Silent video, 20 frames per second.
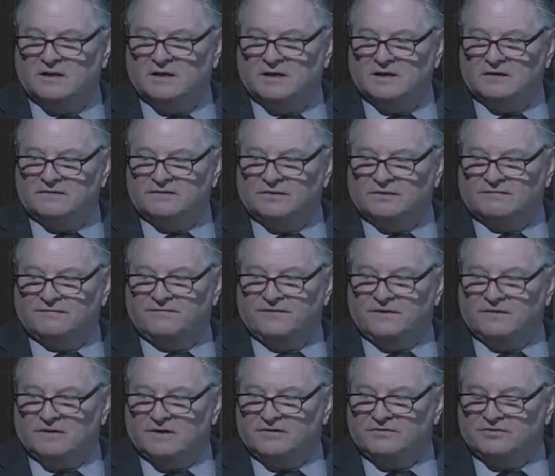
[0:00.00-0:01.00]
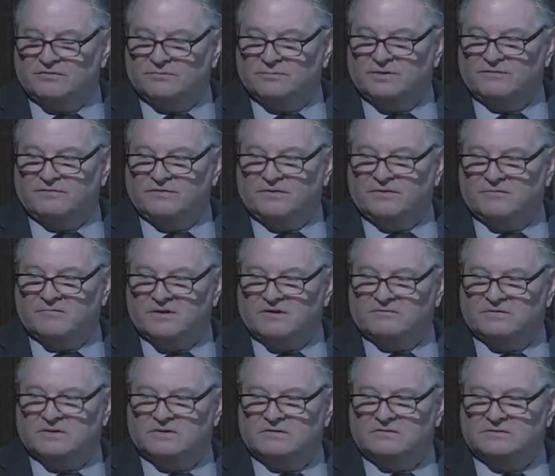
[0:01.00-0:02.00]
until fairly soon before the
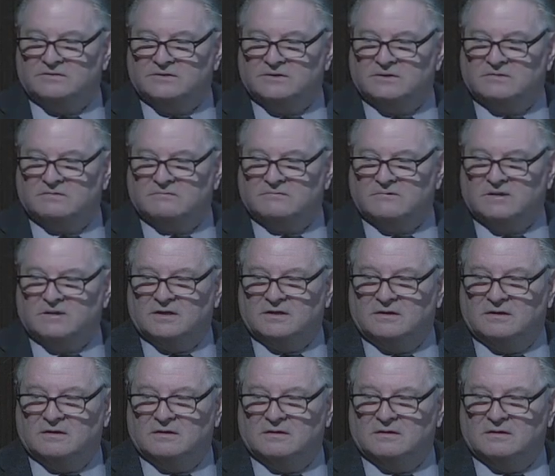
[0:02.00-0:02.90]
revolution, right?